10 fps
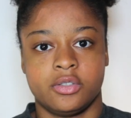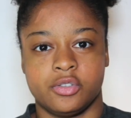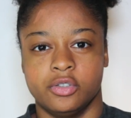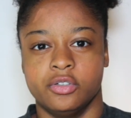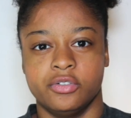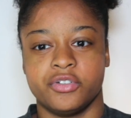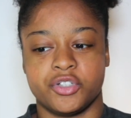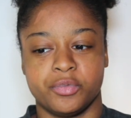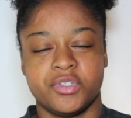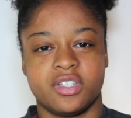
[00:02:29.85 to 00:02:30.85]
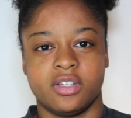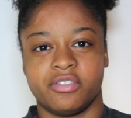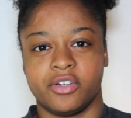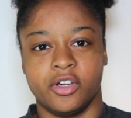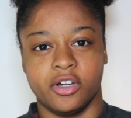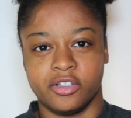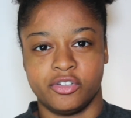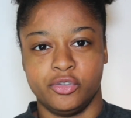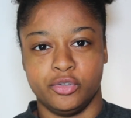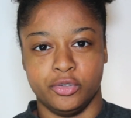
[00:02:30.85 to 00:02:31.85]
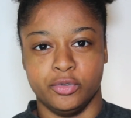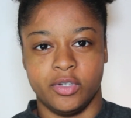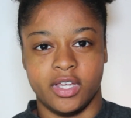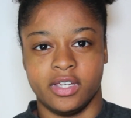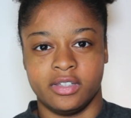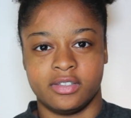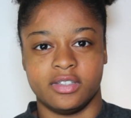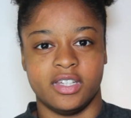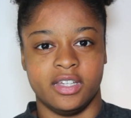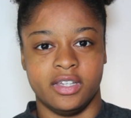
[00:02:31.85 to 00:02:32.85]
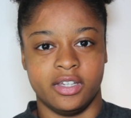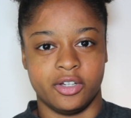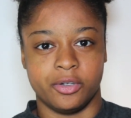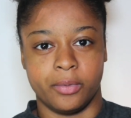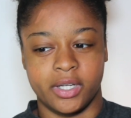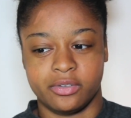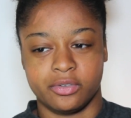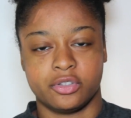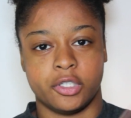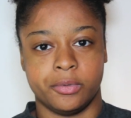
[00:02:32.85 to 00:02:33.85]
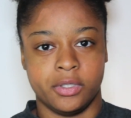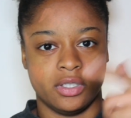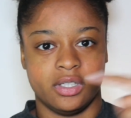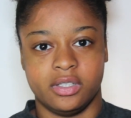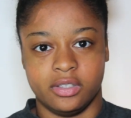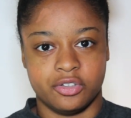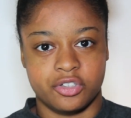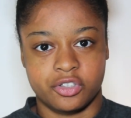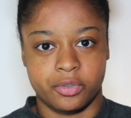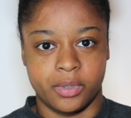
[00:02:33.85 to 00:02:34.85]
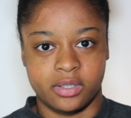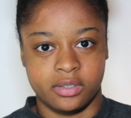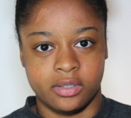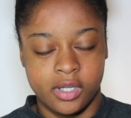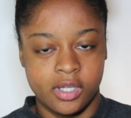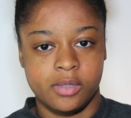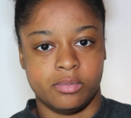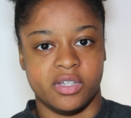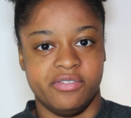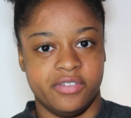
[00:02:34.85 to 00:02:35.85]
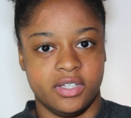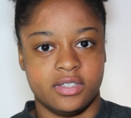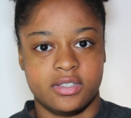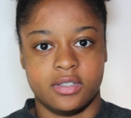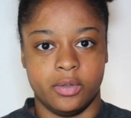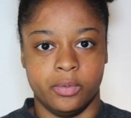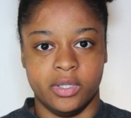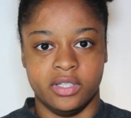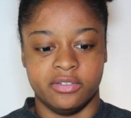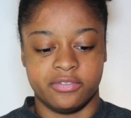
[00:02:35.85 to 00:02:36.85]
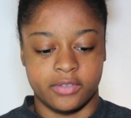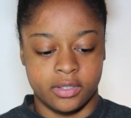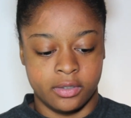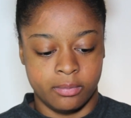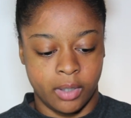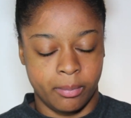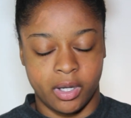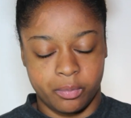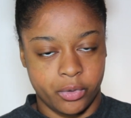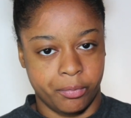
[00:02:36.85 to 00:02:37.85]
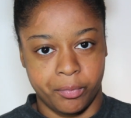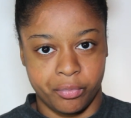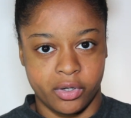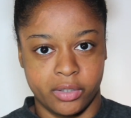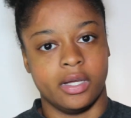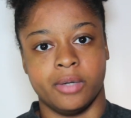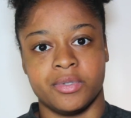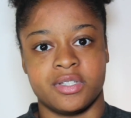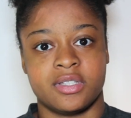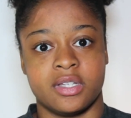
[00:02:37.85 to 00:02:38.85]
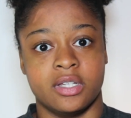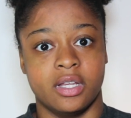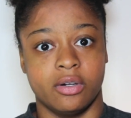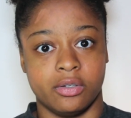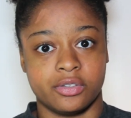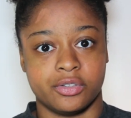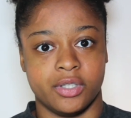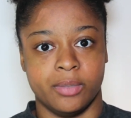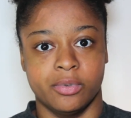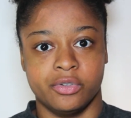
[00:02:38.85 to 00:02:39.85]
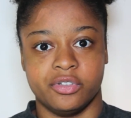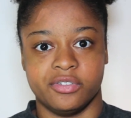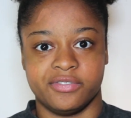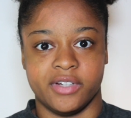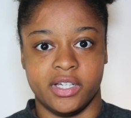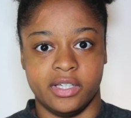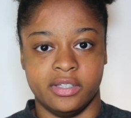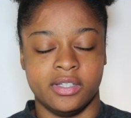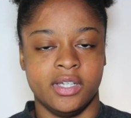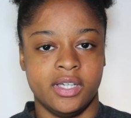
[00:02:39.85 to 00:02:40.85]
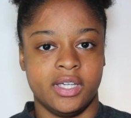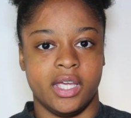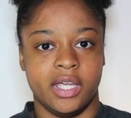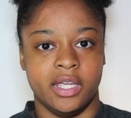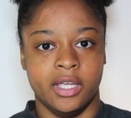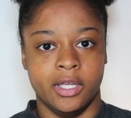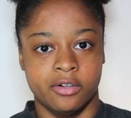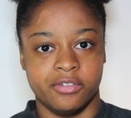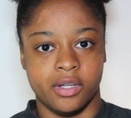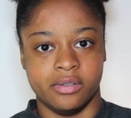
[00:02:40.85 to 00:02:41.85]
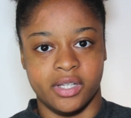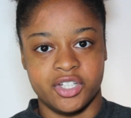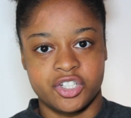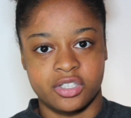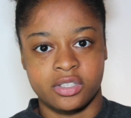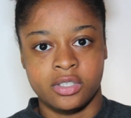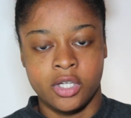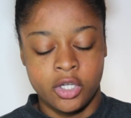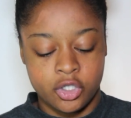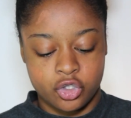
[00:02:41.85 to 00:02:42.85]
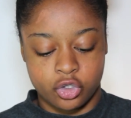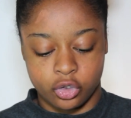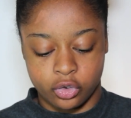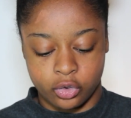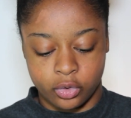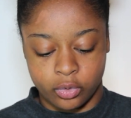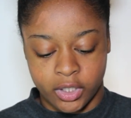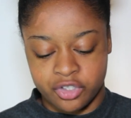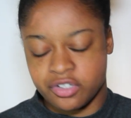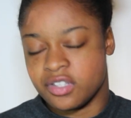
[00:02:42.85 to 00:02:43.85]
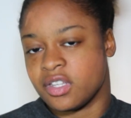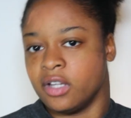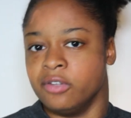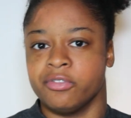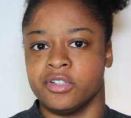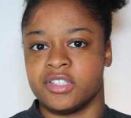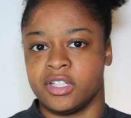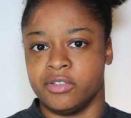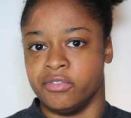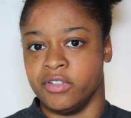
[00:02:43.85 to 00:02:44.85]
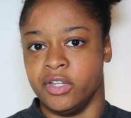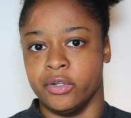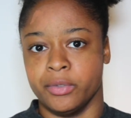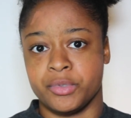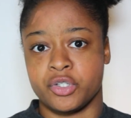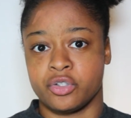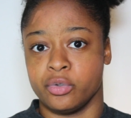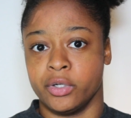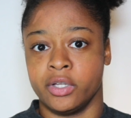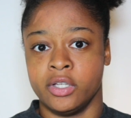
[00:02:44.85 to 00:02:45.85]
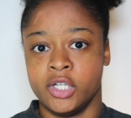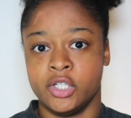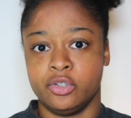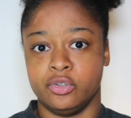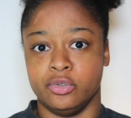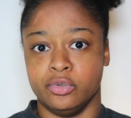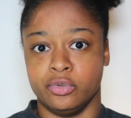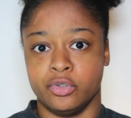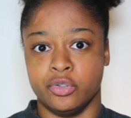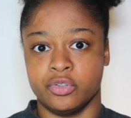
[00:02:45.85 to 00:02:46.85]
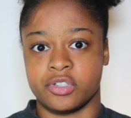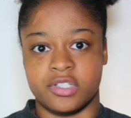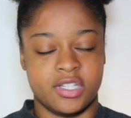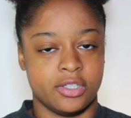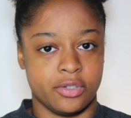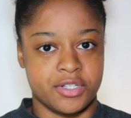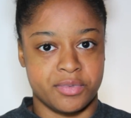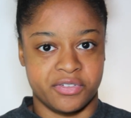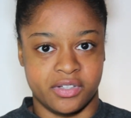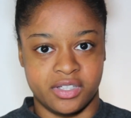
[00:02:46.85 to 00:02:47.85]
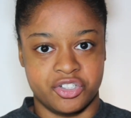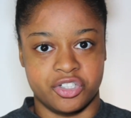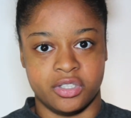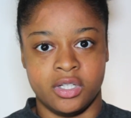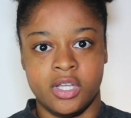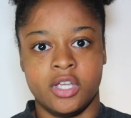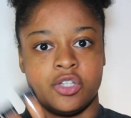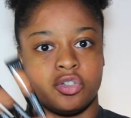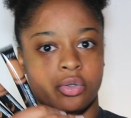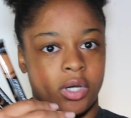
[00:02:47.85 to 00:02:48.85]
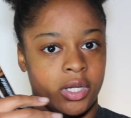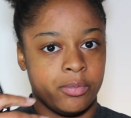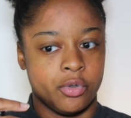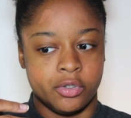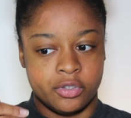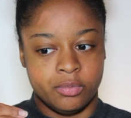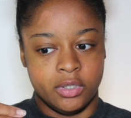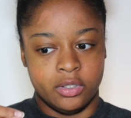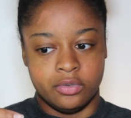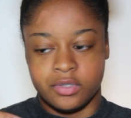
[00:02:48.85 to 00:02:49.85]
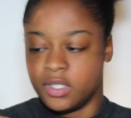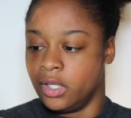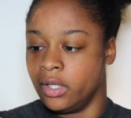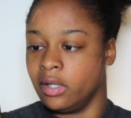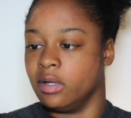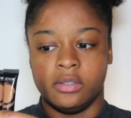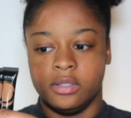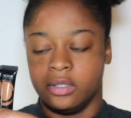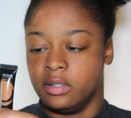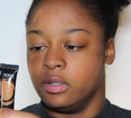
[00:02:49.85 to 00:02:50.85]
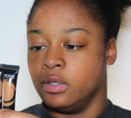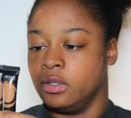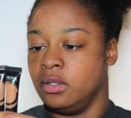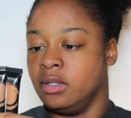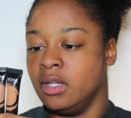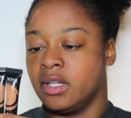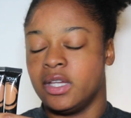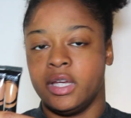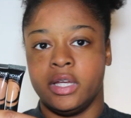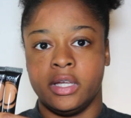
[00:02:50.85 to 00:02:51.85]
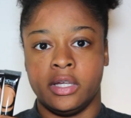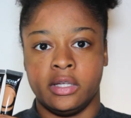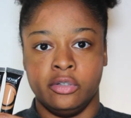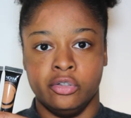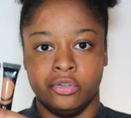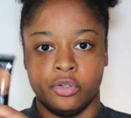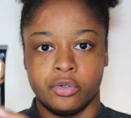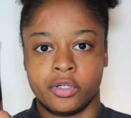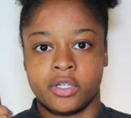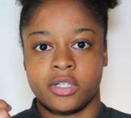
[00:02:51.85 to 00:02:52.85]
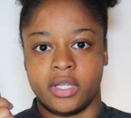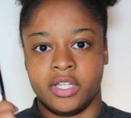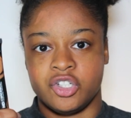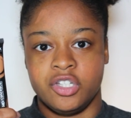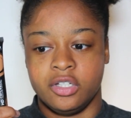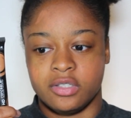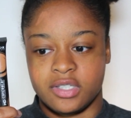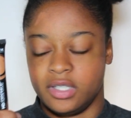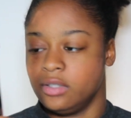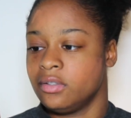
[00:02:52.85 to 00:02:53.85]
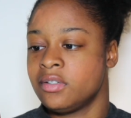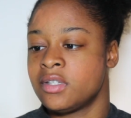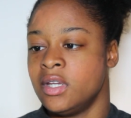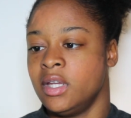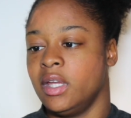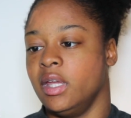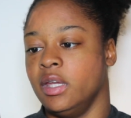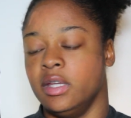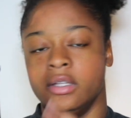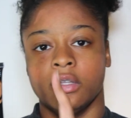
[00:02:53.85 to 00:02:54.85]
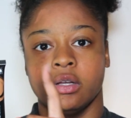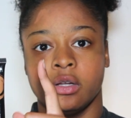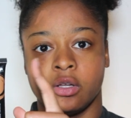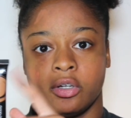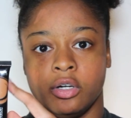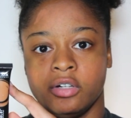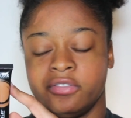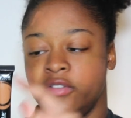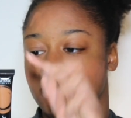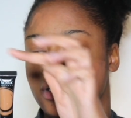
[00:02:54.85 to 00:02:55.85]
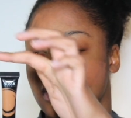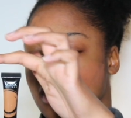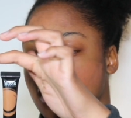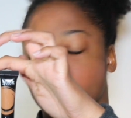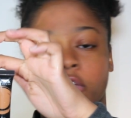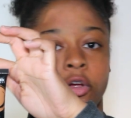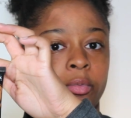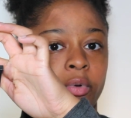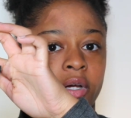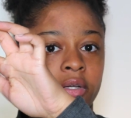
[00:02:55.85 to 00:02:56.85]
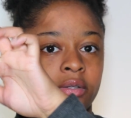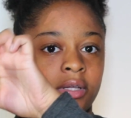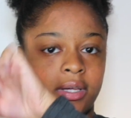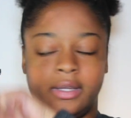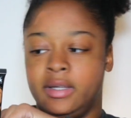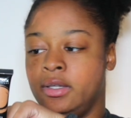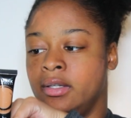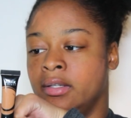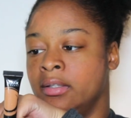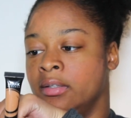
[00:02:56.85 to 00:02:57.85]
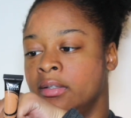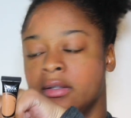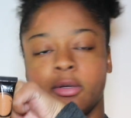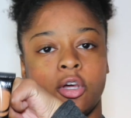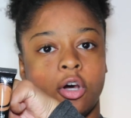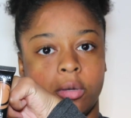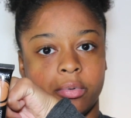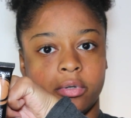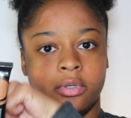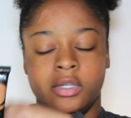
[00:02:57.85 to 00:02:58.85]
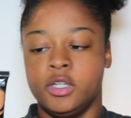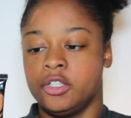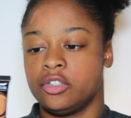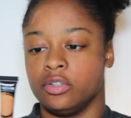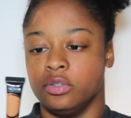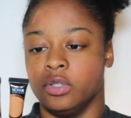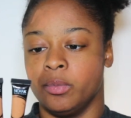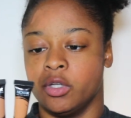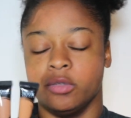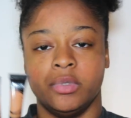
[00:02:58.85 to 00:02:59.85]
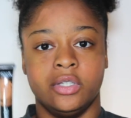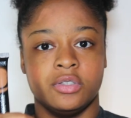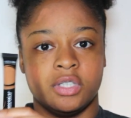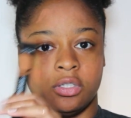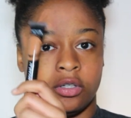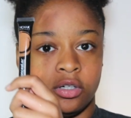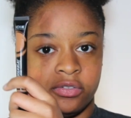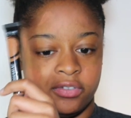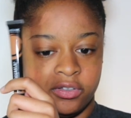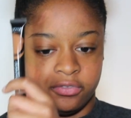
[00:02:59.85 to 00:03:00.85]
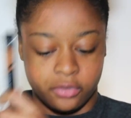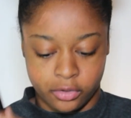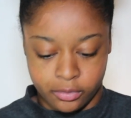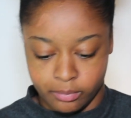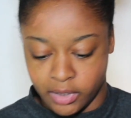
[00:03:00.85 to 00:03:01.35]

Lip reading: So for some reason I forgot to get a corrector, so I went ahead and just corrected my face with my MAC Prep+Prime. I wasn't also able to find a foundation, so I just decided for the sake of the video I'm just going to use concealer as my foundation. So I'm going to be using the NICKAK New York HD concealers in coffee, dark brown, and copper. So I'm going to be using coffee for